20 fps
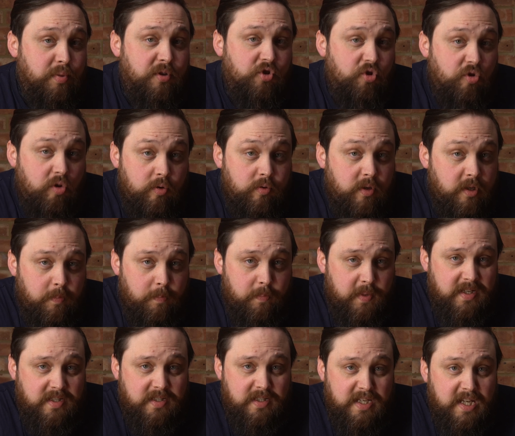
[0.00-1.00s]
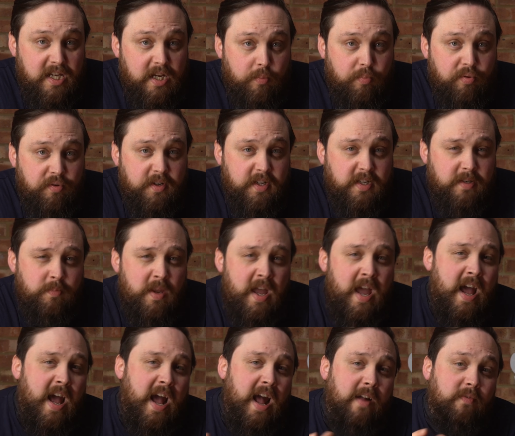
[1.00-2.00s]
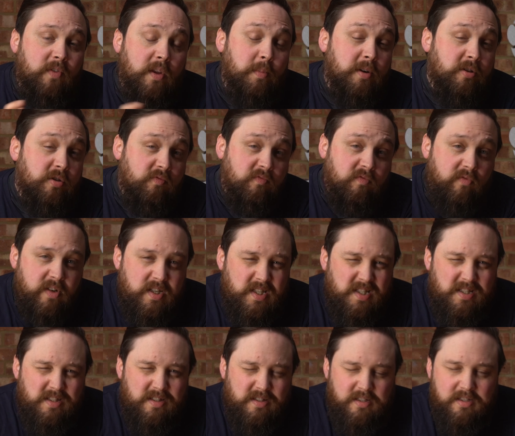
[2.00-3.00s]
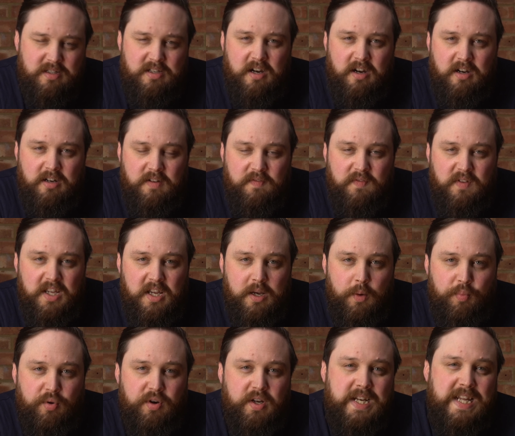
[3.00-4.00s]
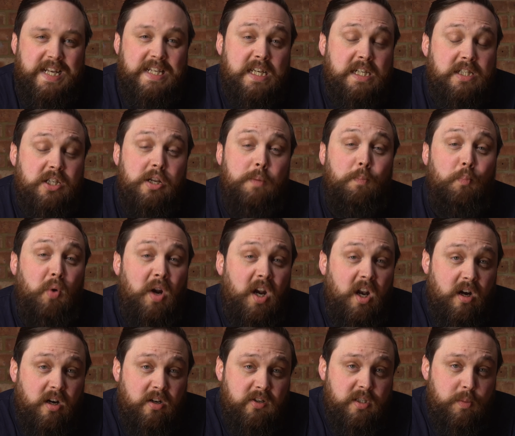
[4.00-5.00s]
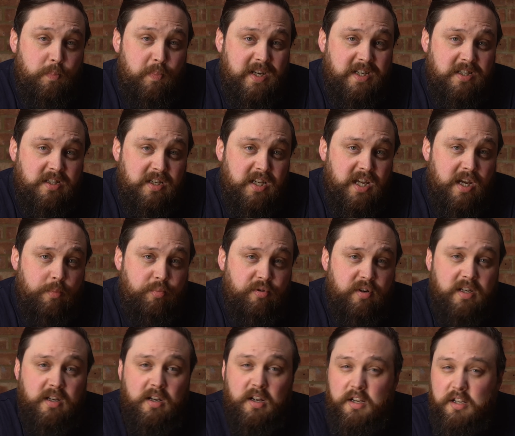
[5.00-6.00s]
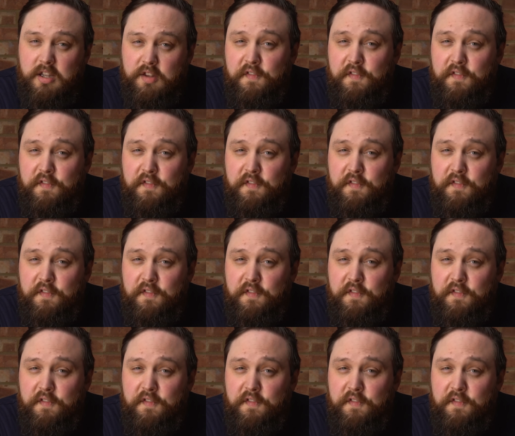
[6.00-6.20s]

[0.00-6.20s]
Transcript: petroleum-based neoprene. And the most recent style of neoprene is actually plant-based neoprene, like in